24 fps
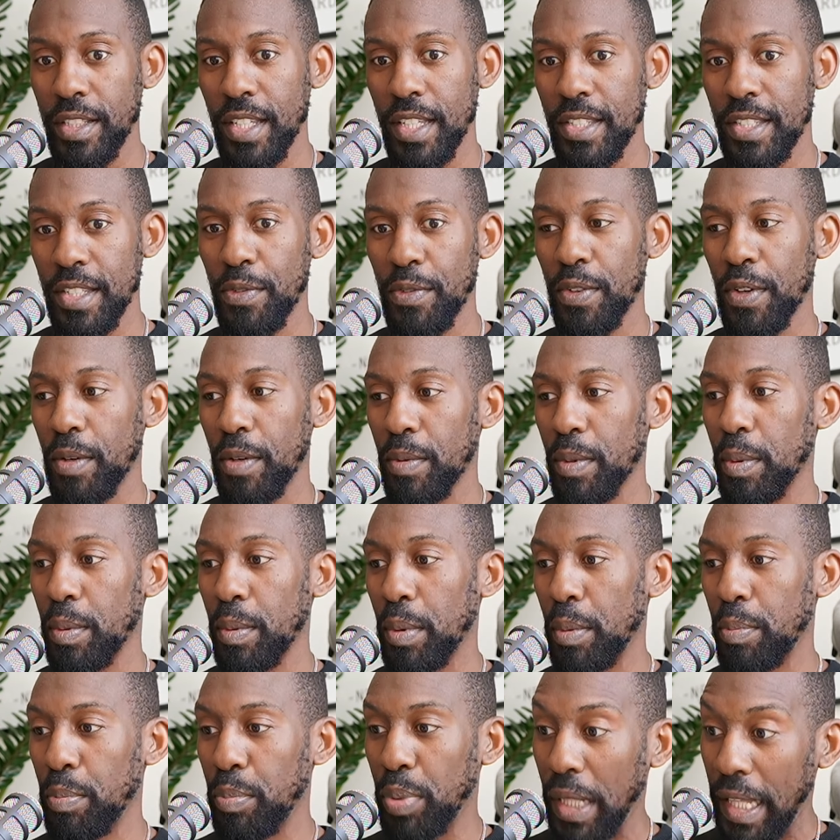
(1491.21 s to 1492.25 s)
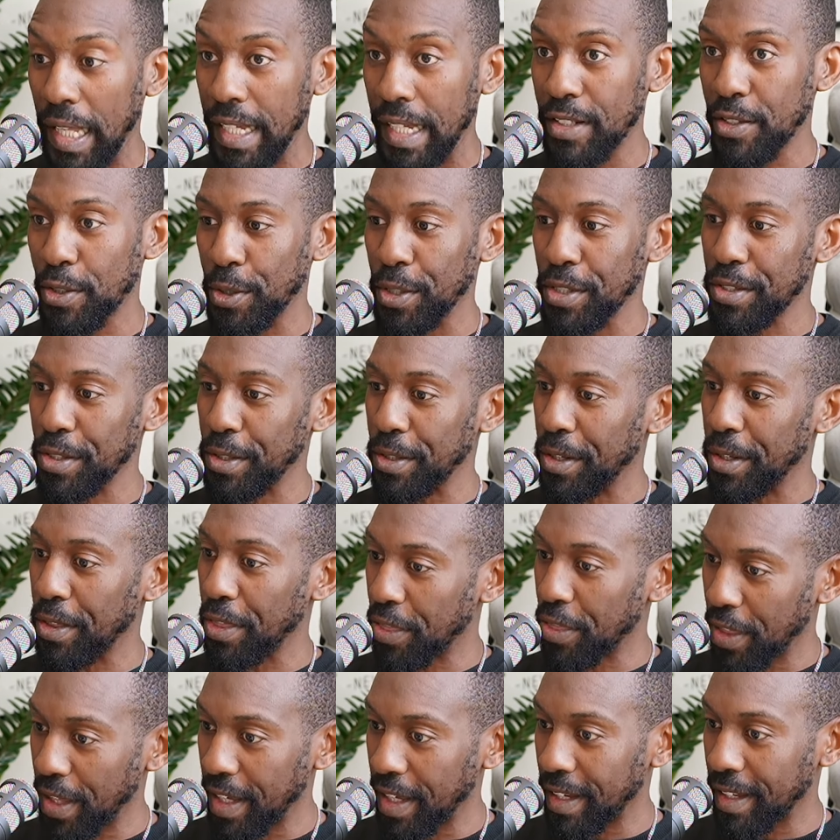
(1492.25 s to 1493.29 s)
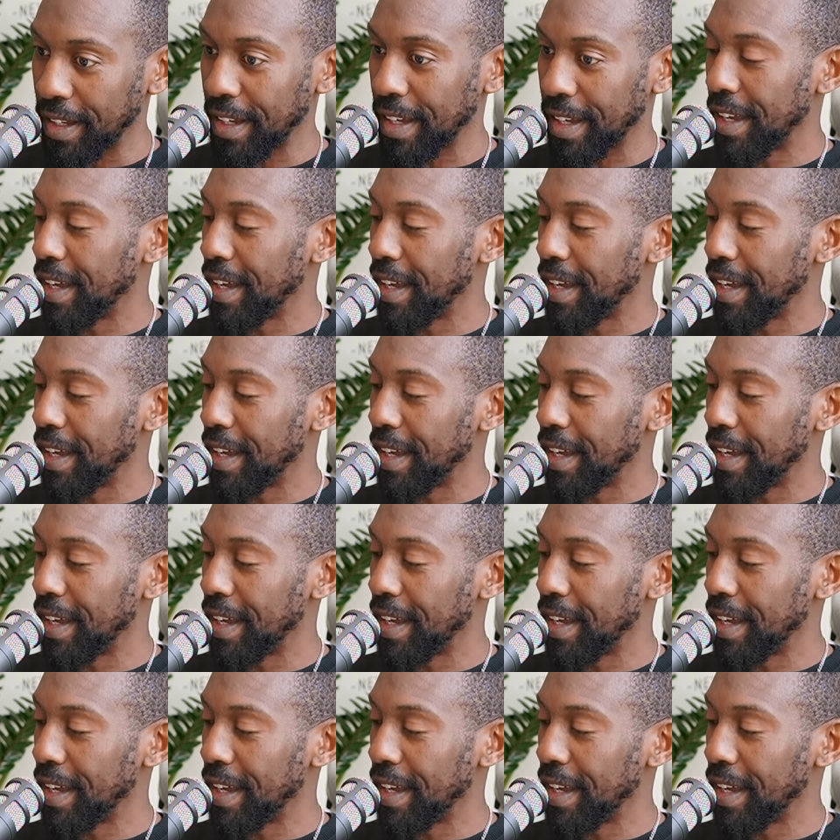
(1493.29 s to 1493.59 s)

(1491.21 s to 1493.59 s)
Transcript: as if a, a, plant or a certain thing